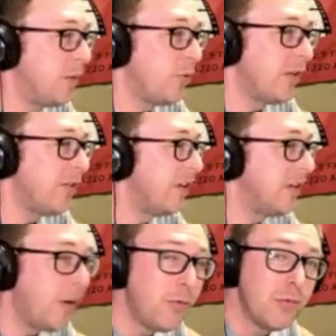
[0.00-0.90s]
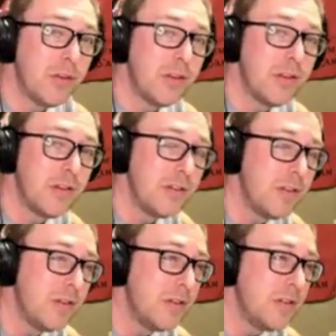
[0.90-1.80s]
that said, don't
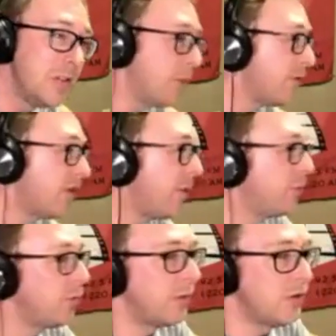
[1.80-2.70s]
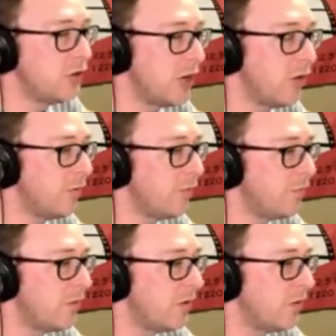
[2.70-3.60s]
stop doing the show.
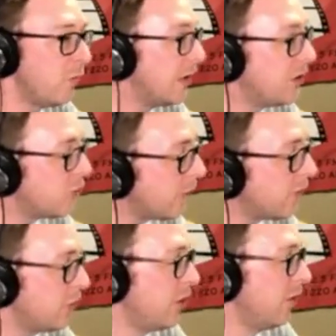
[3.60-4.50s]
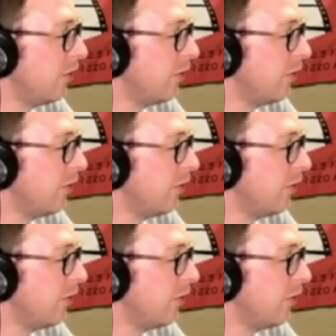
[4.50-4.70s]
We enjoy the show.